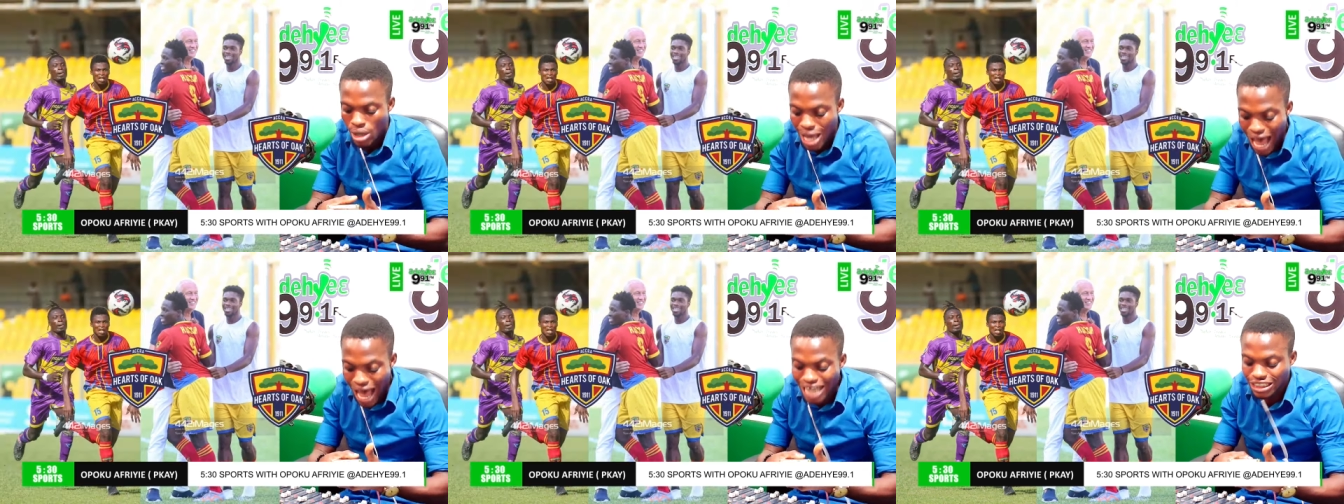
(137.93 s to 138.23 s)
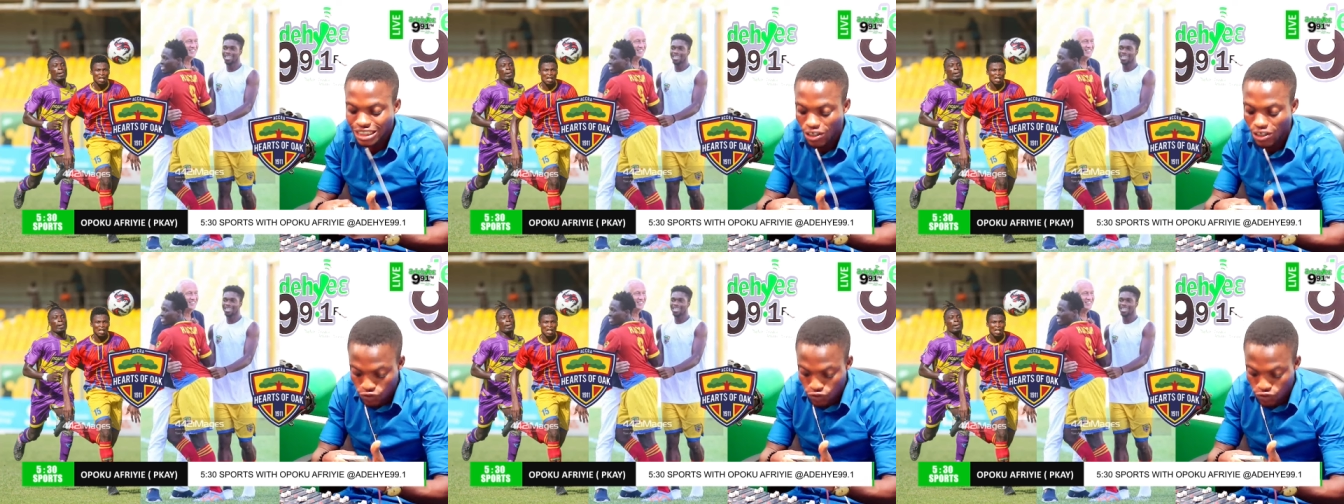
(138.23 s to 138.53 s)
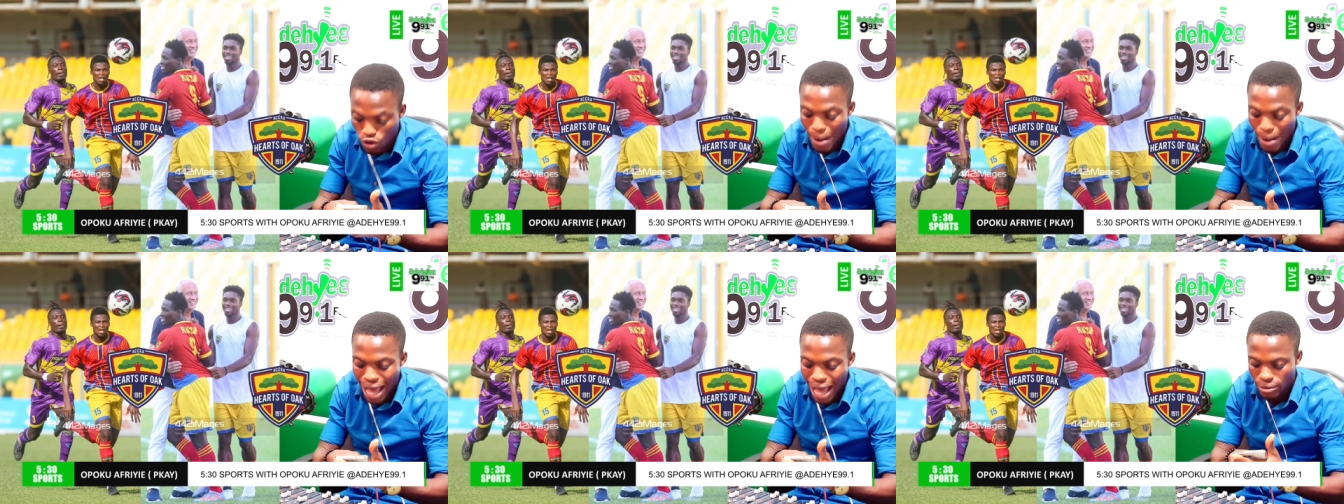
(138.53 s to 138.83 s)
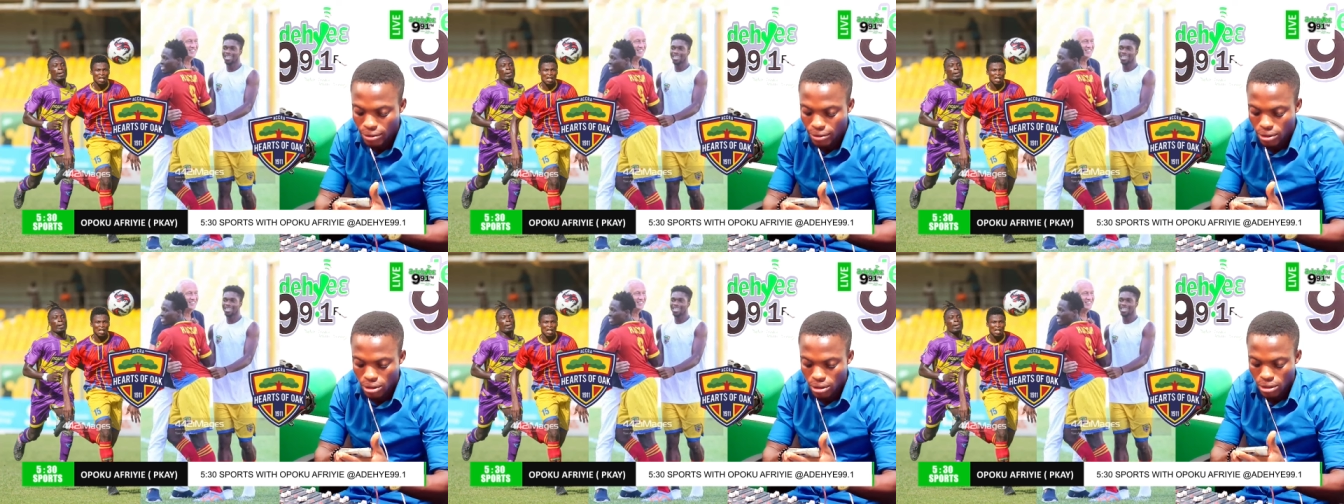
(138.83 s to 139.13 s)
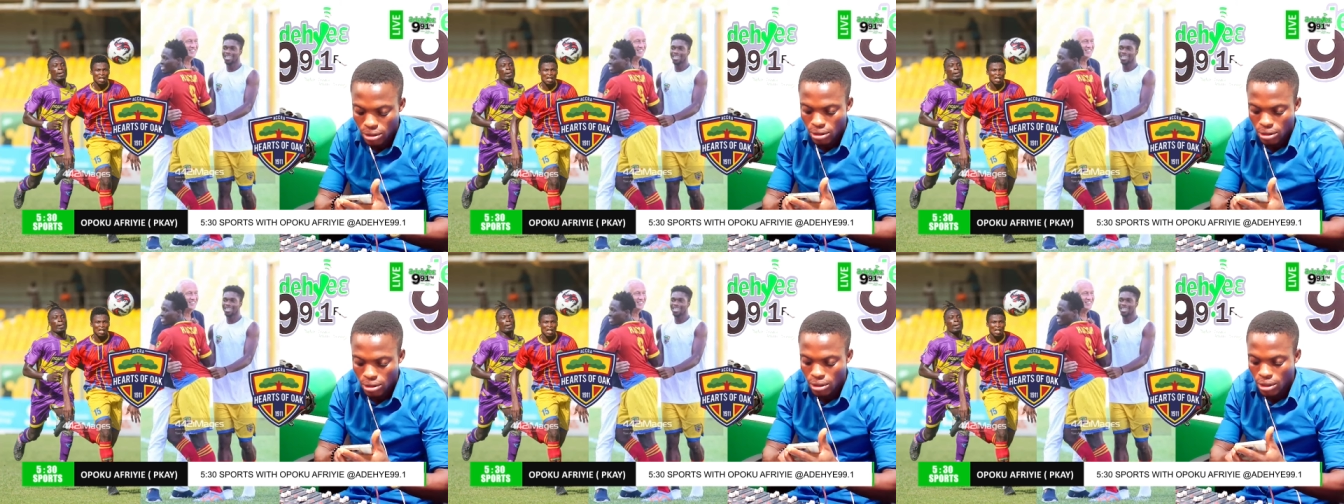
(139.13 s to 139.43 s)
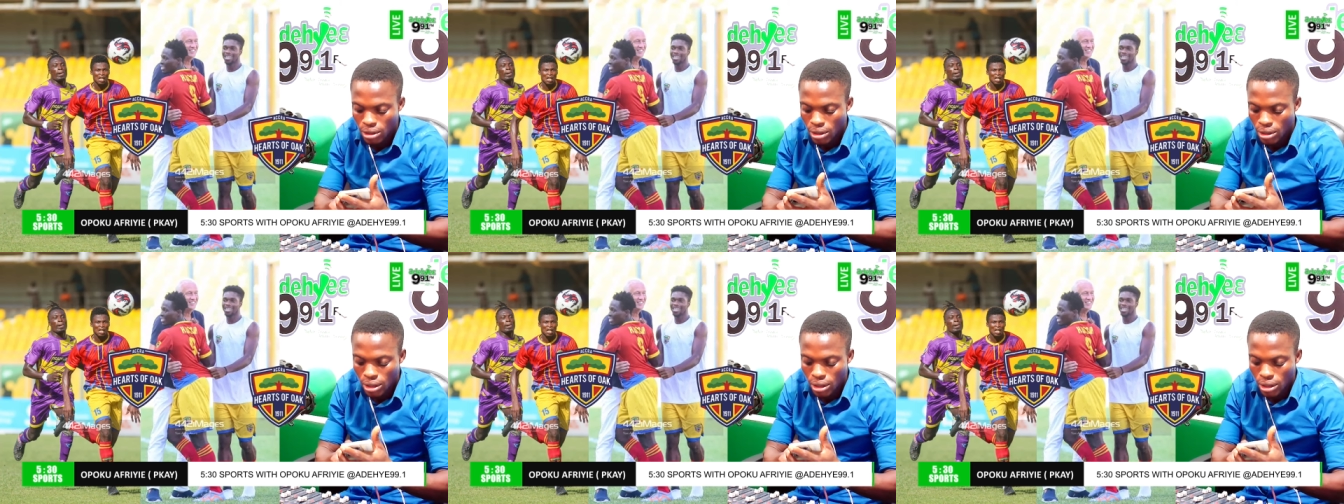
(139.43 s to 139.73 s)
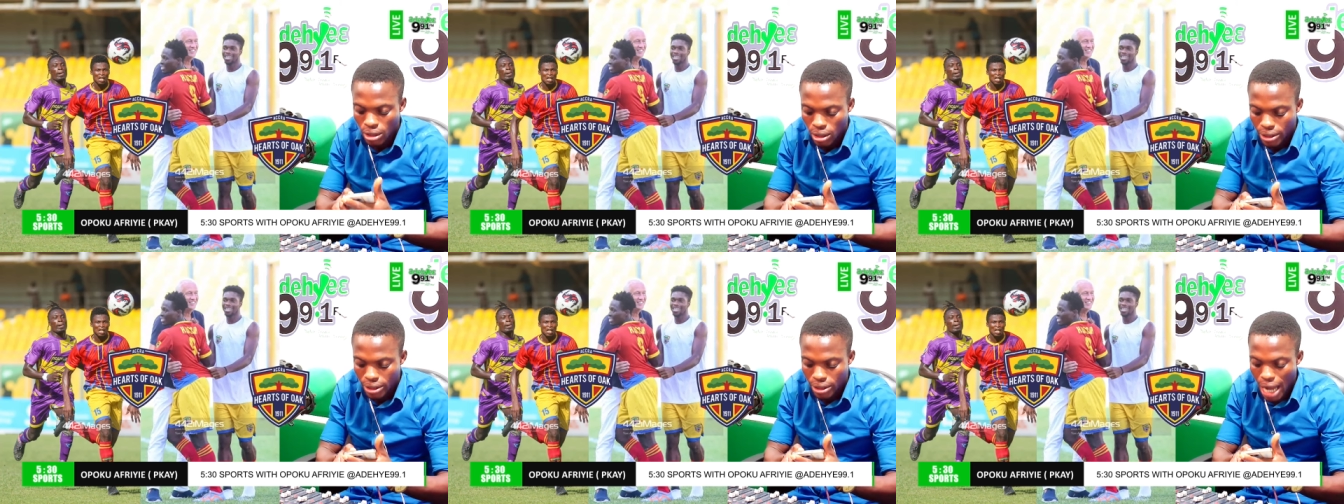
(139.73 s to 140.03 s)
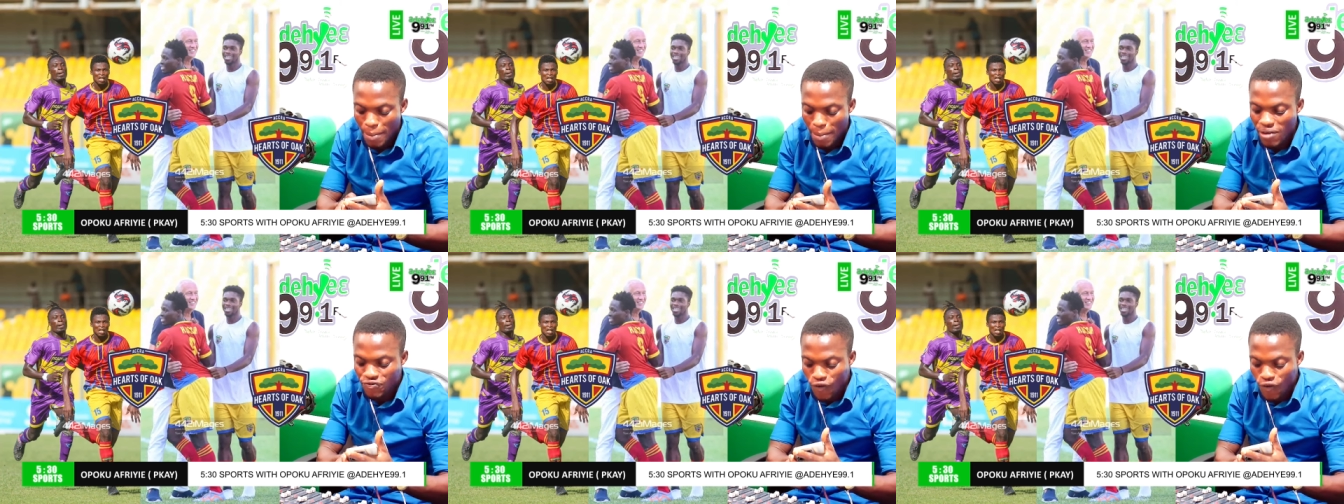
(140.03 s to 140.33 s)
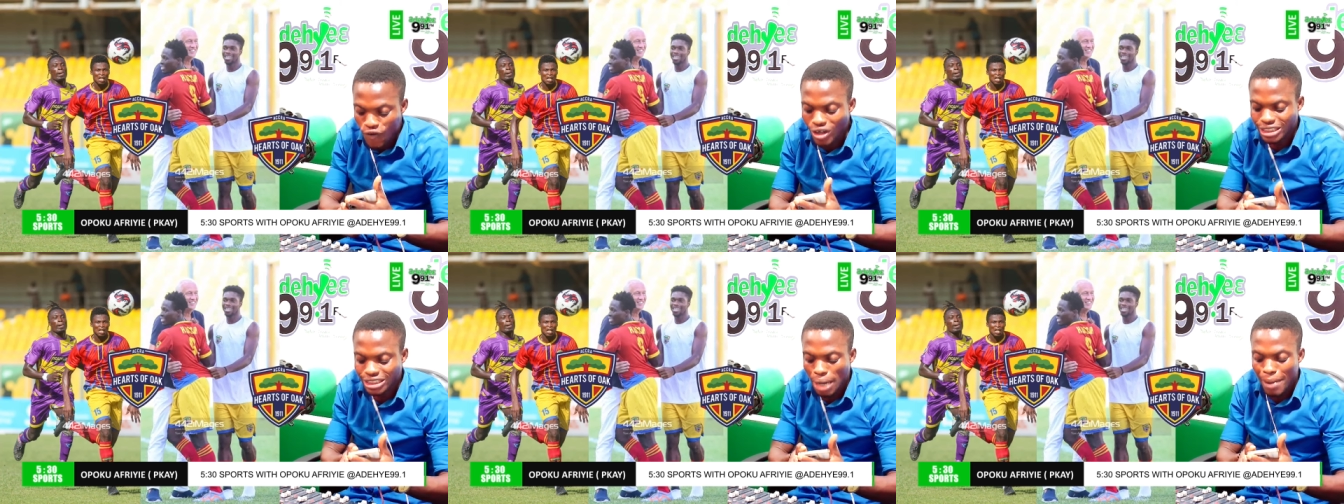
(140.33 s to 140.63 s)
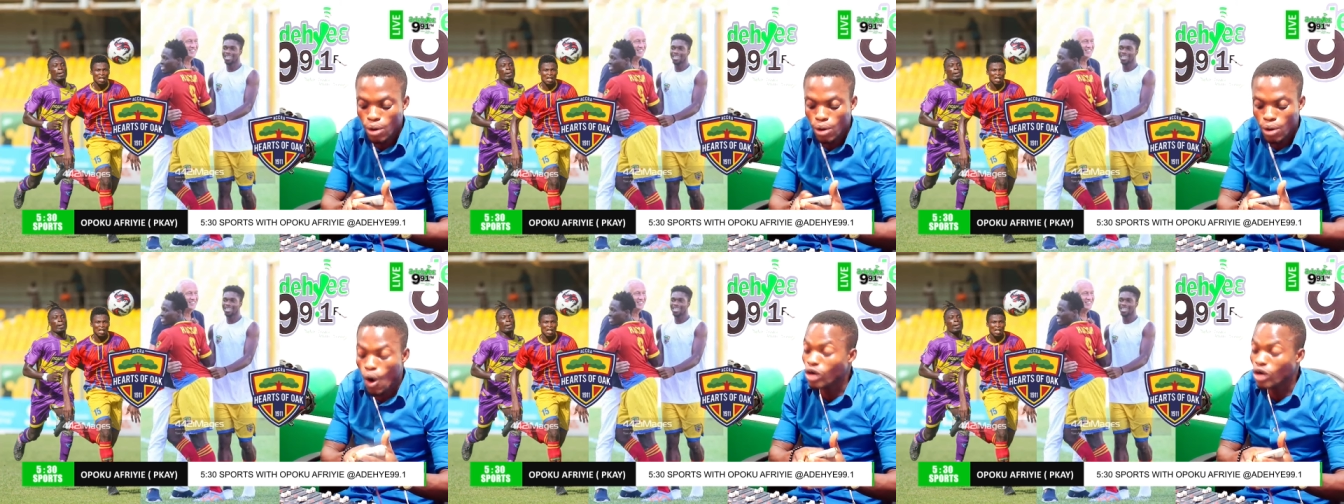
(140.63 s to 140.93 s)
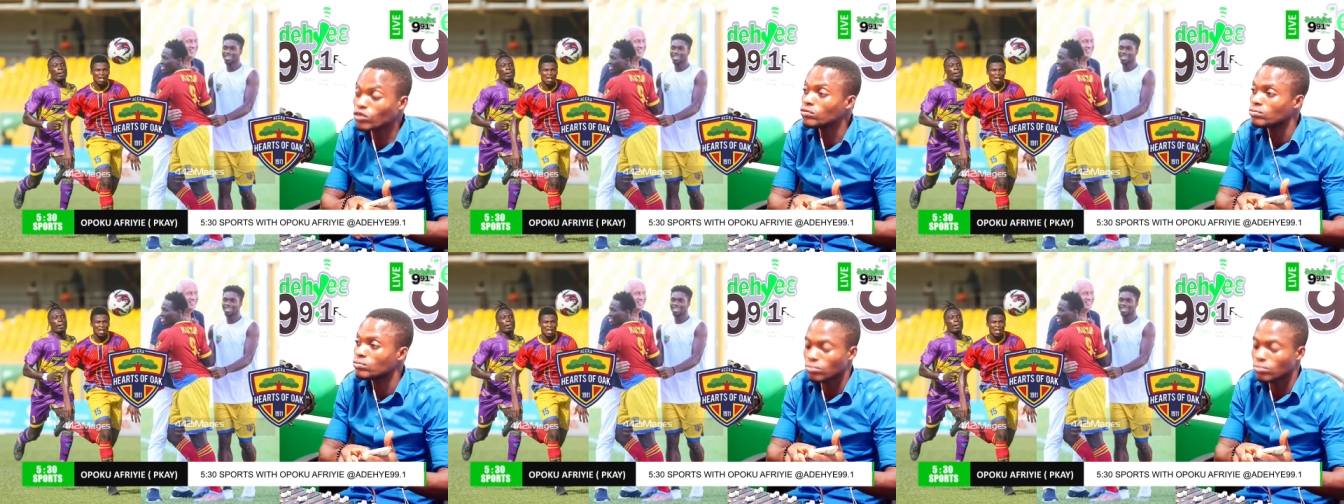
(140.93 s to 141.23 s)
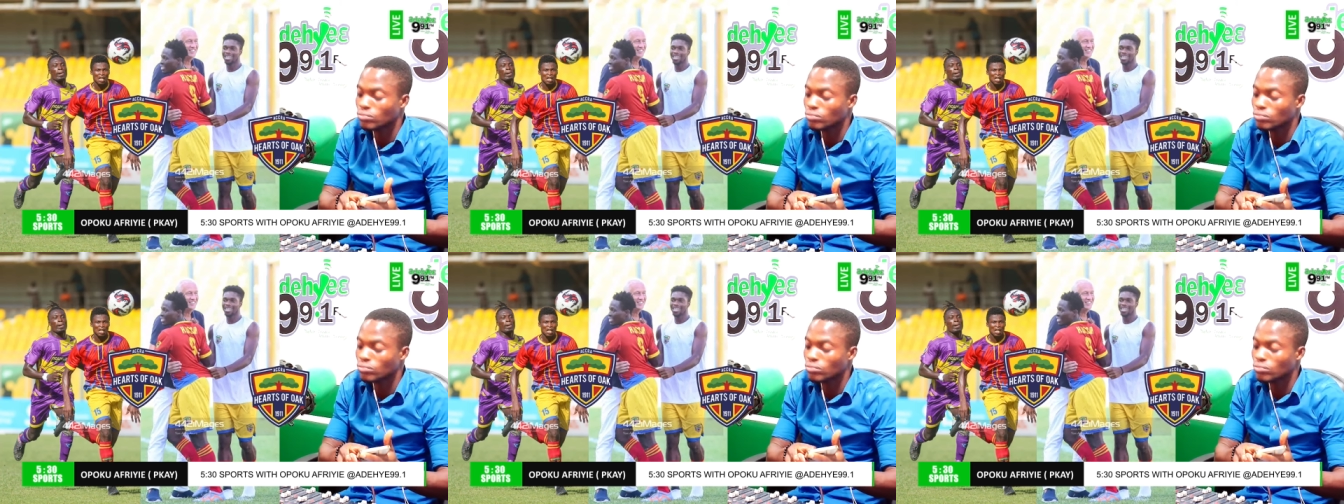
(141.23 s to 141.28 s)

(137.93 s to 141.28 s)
has froba na before some kono.